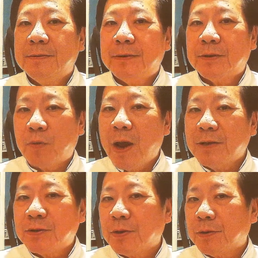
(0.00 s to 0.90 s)
this
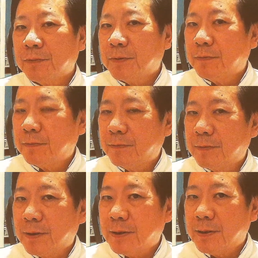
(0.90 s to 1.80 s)
right sort of
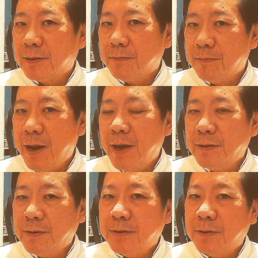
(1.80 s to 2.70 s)
the
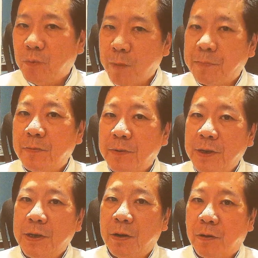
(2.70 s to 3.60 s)
men and
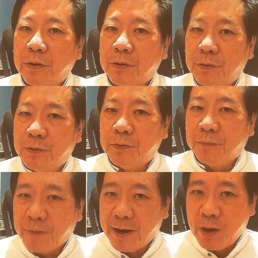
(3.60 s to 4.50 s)
weaponry in order to
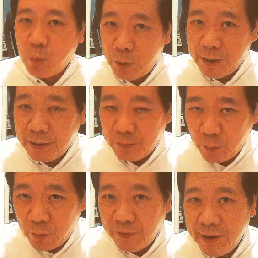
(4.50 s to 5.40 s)
fight and
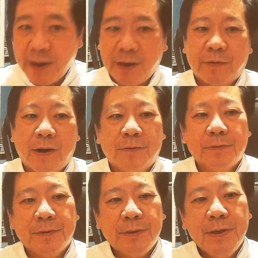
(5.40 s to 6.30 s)
win that ground.
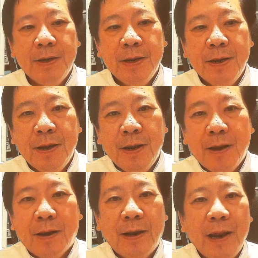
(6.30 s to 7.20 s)

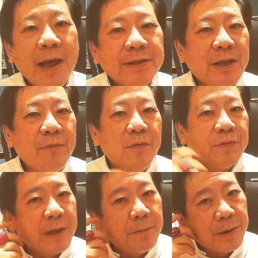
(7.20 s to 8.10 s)
Let's start
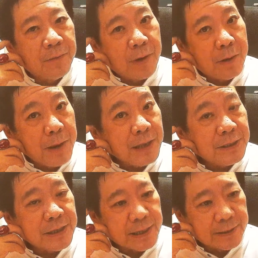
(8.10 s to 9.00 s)
with something very
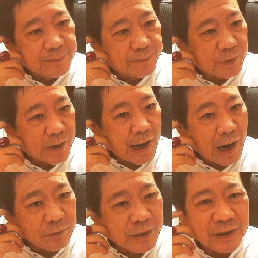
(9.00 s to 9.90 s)
basic. Right?
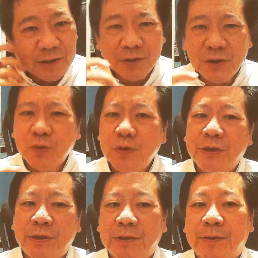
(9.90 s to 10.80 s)
How did Sun
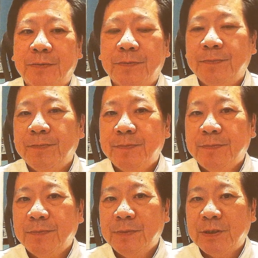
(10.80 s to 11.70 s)
Tzu
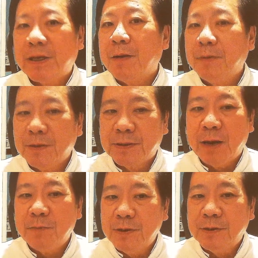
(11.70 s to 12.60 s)

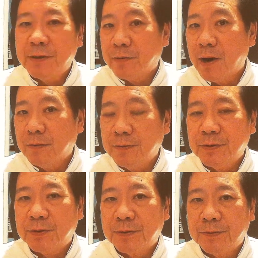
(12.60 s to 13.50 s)
segment the
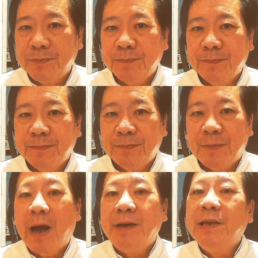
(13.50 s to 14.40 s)
grounds?
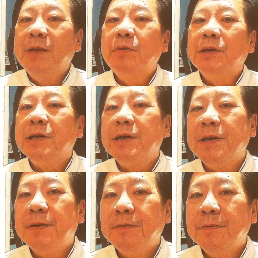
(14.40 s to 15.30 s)
Now I deliberately